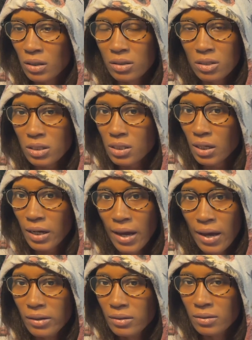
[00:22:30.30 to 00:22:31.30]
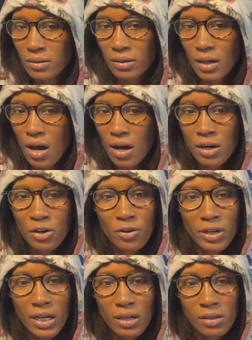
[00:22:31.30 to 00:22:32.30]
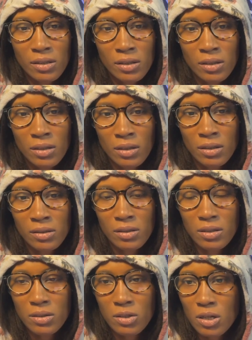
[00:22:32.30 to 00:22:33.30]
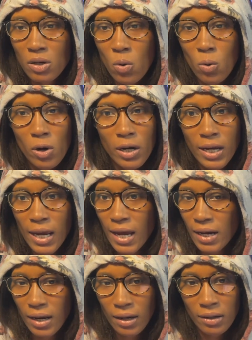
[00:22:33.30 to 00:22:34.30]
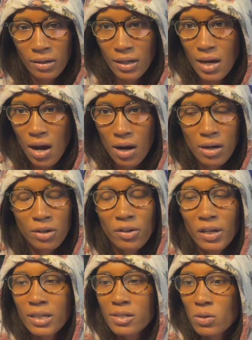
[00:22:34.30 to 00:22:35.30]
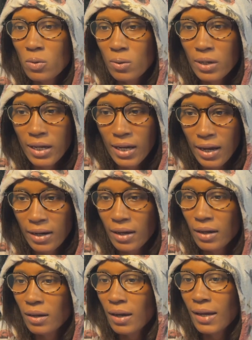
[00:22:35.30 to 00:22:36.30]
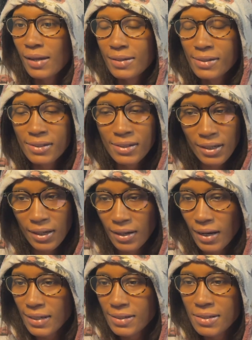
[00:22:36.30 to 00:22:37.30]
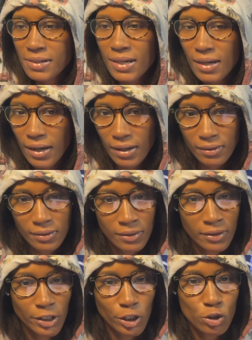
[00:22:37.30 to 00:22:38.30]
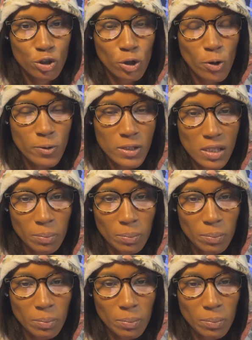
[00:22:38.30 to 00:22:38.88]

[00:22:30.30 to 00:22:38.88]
Just again, concrete to organic. Concrete to organic. I see it. You chose the